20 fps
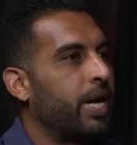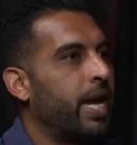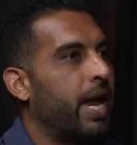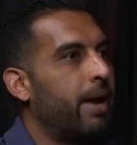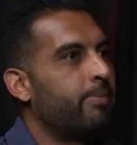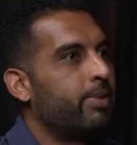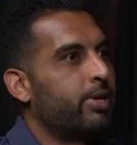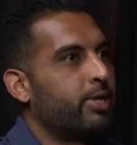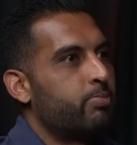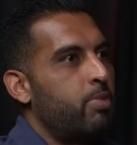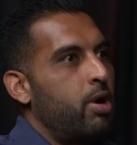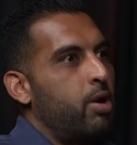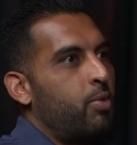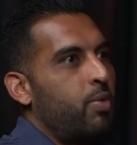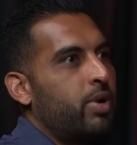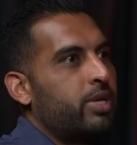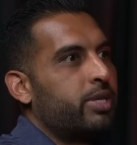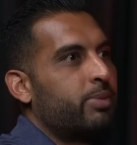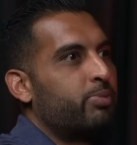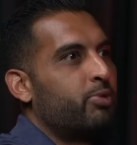became the
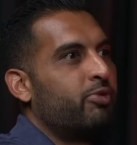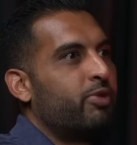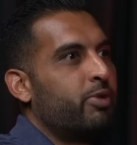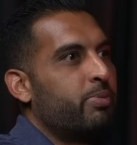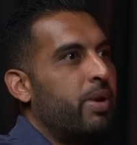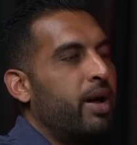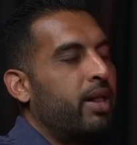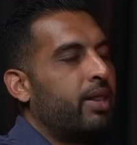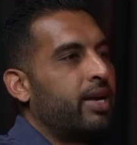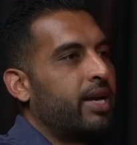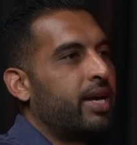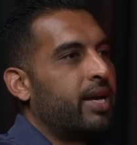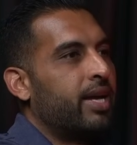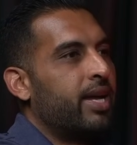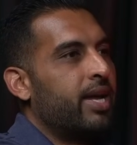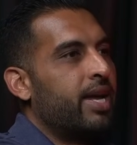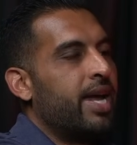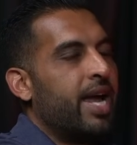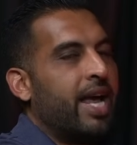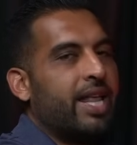smart ones and moved to Bali.
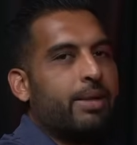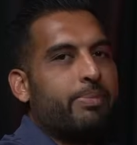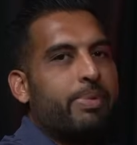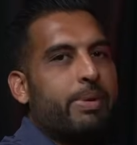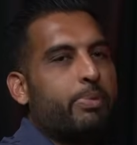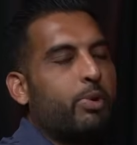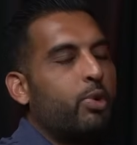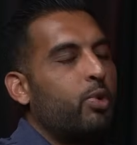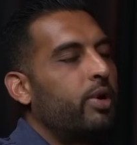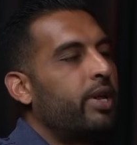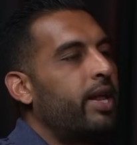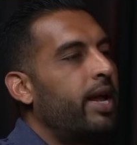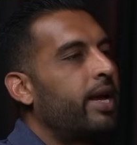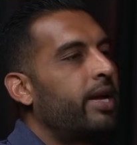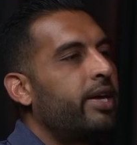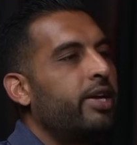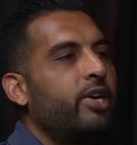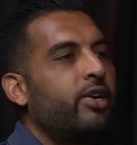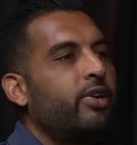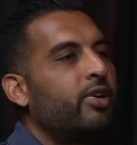And the people who were
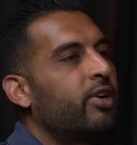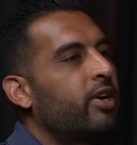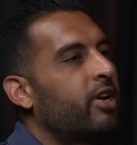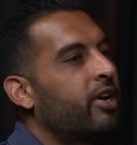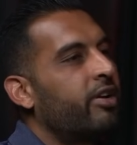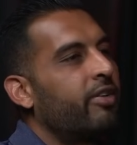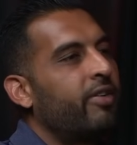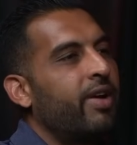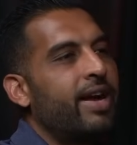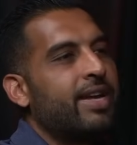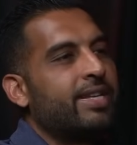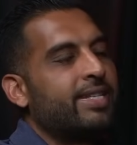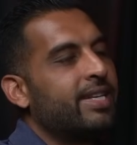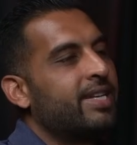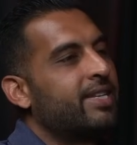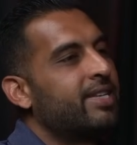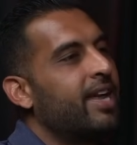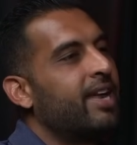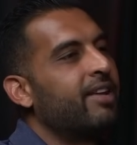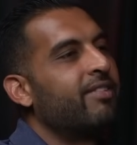like, you're a
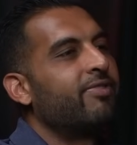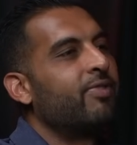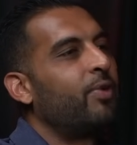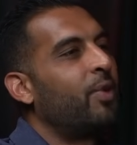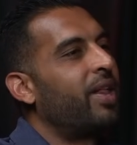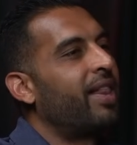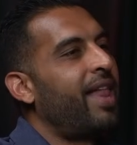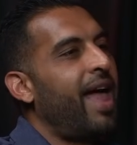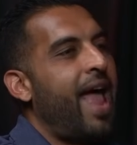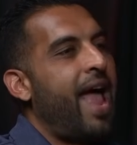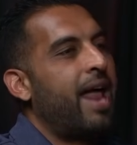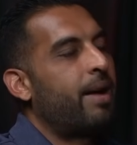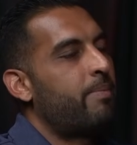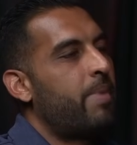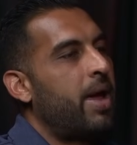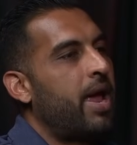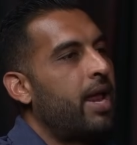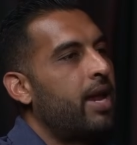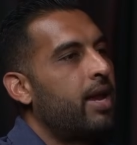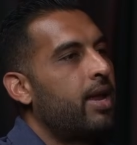crazy tinfoil
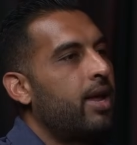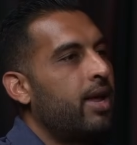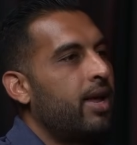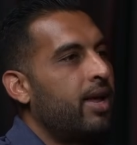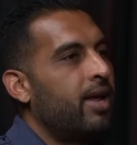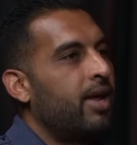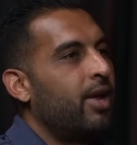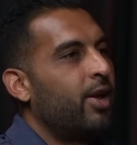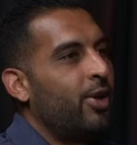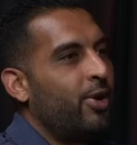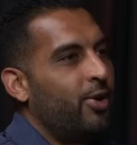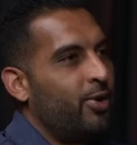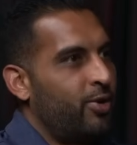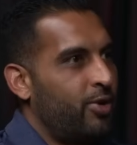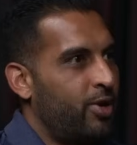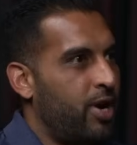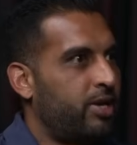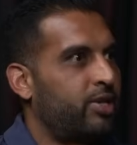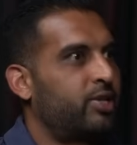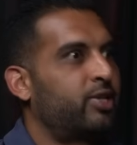hat man,
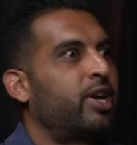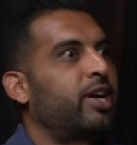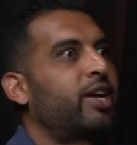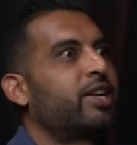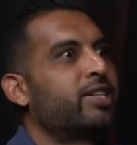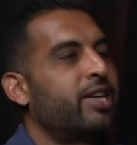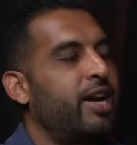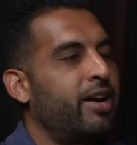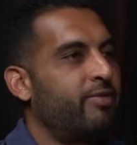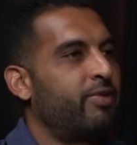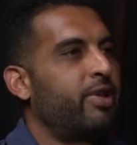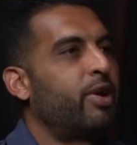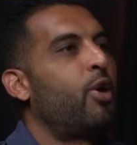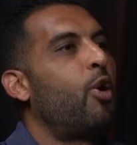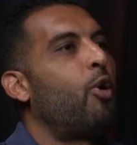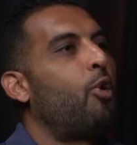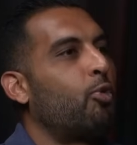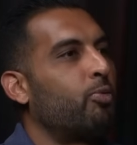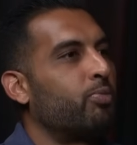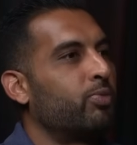got stuck inside of their
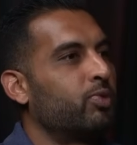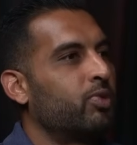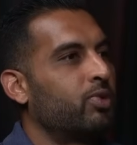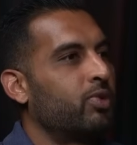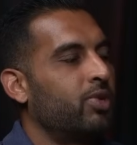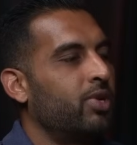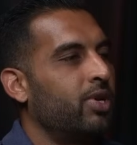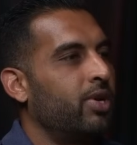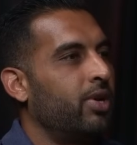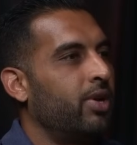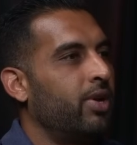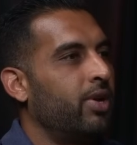homes.